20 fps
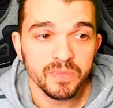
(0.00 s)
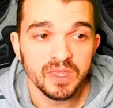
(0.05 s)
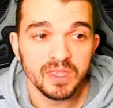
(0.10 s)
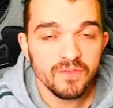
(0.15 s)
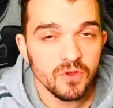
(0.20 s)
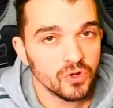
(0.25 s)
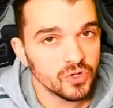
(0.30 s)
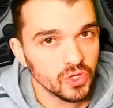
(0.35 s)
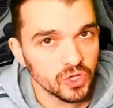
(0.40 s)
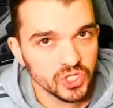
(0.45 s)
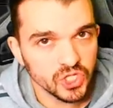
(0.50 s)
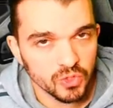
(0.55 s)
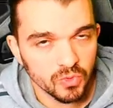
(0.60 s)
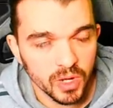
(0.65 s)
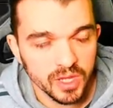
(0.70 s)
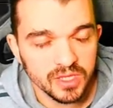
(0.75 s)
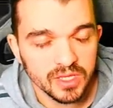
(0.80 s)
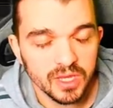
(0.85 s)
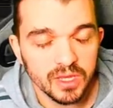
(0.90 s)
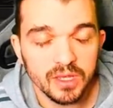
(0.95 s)
If your dodge
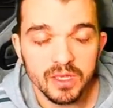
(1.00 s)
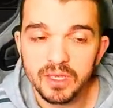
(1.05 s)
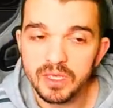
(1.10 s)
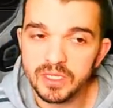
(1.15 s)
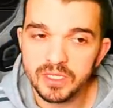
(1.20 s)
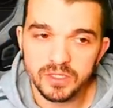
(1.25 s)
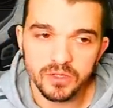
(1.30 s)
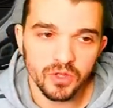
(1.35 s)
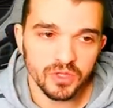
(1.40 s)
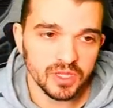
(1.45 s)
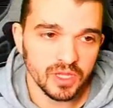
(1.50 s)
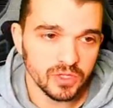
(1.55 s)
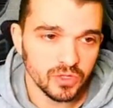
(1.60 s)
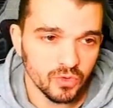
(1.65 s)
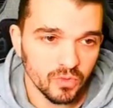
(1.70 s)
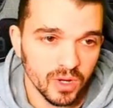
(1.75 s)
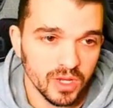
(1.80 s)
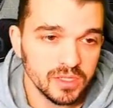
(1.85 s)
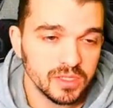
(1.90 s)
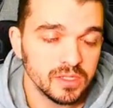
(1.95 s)
rating is not
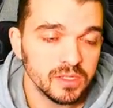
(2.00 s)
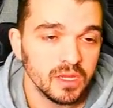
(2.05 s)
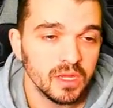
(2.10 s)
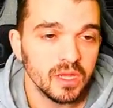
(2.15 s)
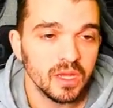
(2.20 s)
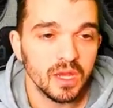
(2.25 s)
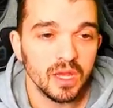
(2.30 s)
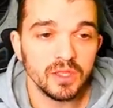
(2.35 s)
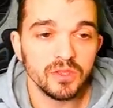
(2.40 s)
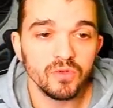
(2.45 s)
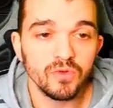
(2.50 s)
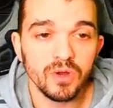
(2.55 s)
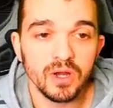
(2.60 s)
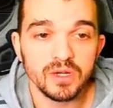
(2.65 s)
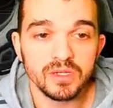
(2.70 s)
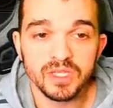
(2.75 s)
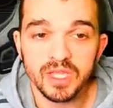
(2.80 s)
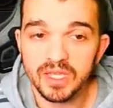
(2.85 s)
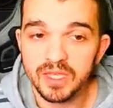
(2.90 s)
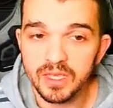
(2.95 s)
that great and you
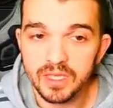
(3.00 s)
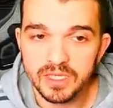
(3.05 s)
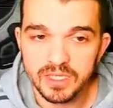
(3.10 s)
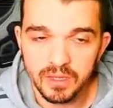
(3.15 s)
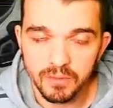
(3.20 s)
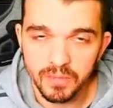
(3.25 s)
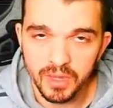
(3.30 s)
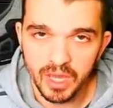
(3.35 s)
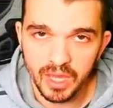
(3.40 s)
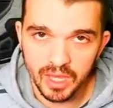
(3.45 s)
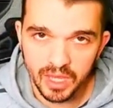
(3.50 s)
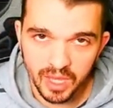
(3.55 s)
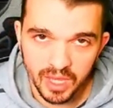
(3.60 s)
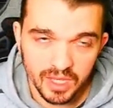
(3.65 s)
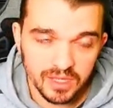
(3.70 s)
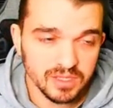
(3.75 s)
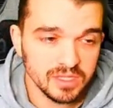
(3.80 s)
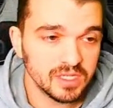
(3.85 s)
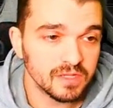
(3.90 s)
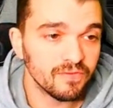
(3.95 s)
are taking some
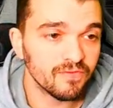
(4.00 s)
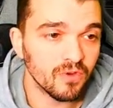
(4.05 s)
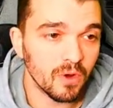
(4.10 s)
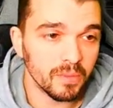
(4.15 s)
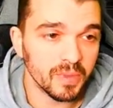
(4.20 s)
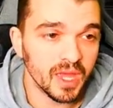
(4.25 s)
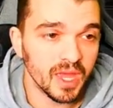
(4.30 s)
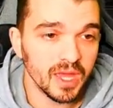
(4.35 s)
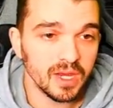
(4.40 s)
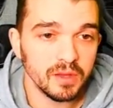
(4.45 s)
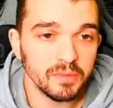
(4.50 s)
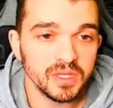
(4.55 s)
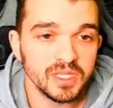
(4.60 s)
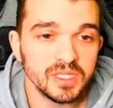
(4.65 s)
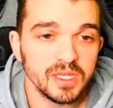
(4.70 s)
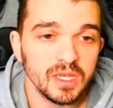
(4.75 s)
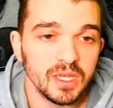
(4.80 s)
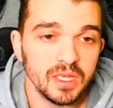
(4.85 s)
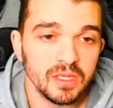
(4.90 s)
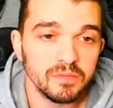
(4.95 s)
hits from the
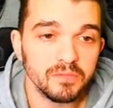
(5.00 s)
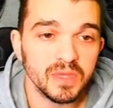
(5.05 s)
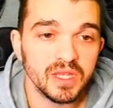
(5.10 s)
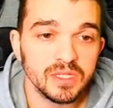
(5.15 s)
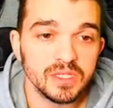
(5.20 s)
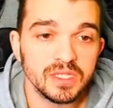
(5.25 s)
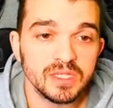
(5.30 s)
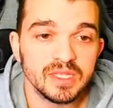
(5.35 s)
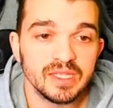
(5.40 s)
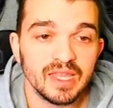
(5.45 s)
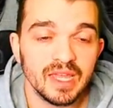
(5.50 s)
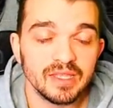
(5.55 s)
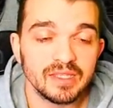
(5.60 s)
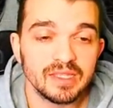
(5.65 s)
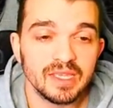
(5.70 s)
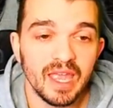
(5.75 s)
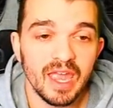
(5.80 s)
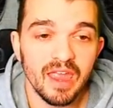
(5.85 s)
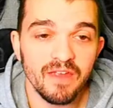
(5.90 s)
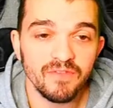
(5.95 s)
enemies, it means
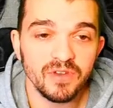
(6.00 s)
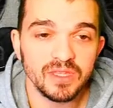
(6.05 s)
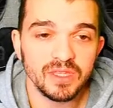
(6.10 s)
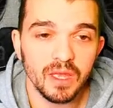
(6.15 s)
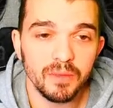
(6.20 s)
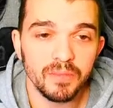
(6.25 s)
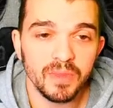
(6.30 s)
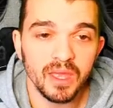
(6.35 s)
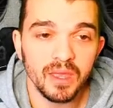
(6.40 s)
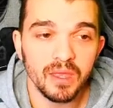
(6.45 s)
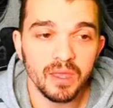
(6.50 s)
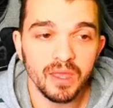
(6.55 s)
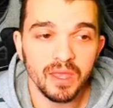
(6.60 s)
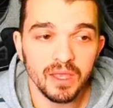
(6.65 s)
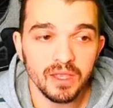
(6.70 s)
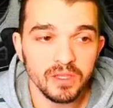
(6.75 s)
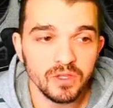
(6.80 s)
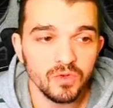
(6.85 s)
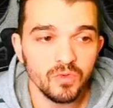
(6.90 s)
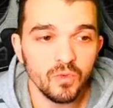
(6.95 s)
that every time they
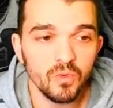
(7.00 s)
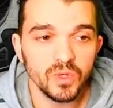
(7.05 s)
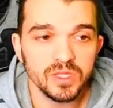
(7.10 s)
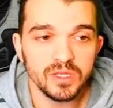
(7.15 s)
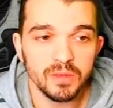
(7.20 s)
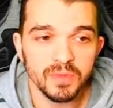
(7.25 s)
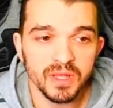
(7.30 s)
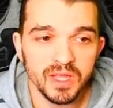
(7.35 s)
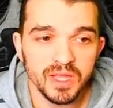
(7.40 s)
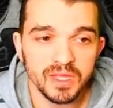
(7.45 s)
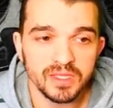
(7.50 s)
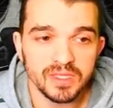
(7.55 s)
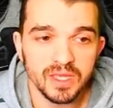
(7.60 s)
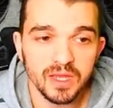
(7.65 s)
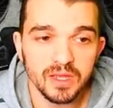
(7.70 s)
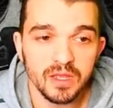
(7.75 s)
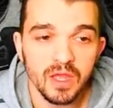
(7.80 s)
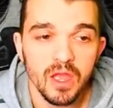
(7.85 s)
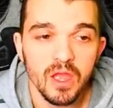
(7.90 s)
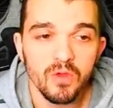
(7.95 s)
hit you with a melee
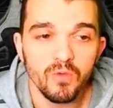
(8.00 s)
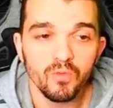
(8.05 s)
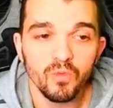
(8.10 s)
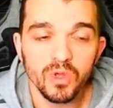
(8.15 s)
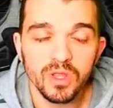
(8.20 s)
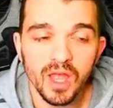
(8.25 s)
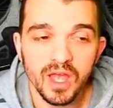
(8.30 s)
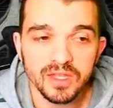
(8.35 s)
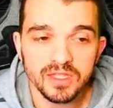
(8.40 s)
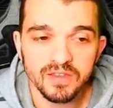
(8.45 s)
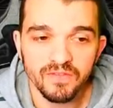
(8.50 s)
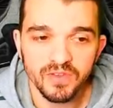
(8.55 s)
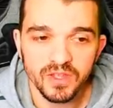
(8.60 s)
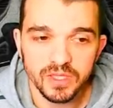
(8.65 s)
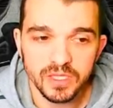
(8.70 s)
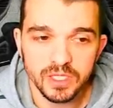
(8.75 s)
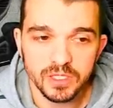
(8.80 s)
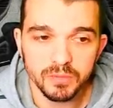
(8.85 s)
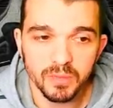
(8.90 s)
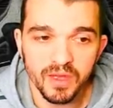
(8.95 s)
attack, we'll
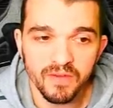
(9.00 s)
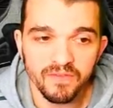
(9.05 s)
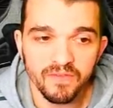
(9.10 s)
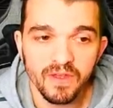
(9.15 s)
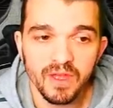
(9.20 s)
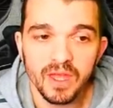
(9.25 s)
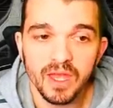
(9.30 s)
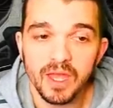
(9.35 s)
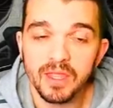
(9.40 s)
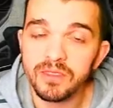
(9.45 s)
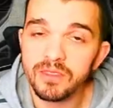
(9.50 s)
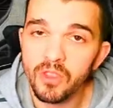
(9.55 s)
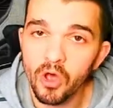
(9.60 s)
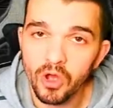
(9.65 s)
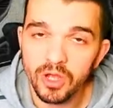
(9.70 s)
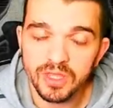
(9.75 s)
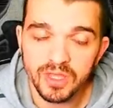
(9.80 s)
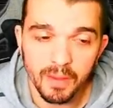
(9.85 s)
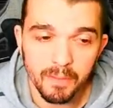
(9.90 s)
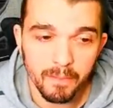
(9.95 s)
activate this buff and
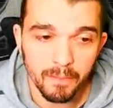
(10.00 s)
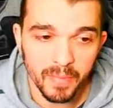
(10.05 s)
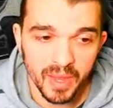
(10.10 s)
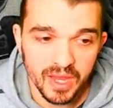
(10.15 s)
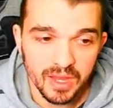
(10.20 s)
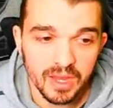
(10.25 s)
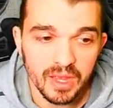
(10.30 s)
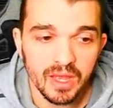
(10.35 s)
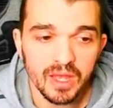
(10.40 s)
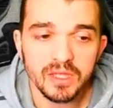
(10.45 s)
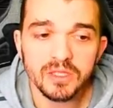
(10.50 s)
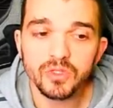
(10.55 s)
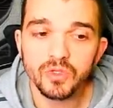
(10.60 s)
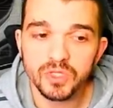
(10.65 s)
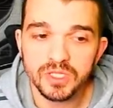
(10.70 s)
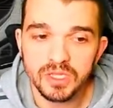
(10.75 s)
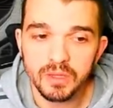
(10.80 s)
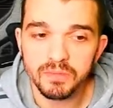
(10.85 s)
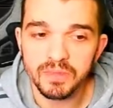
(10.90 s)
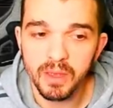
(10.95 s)
knock them back and
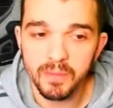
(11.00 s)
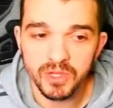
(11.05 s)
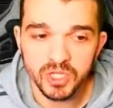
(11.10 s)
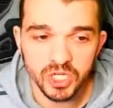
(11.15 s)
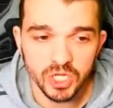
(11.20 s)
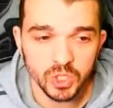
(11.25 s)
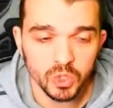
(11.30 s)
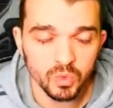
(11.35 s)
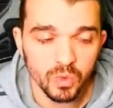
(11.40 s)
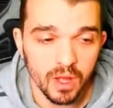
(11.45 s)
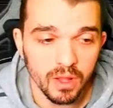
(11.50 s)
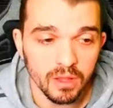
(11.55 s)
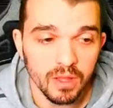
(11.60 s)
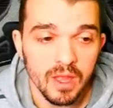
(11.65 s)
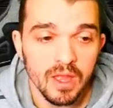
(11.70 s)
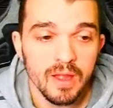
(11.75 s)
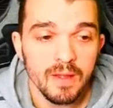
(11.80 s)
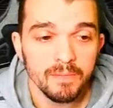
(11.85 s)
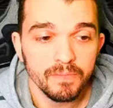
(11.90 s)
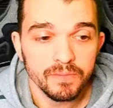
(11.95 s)
do some damage as well.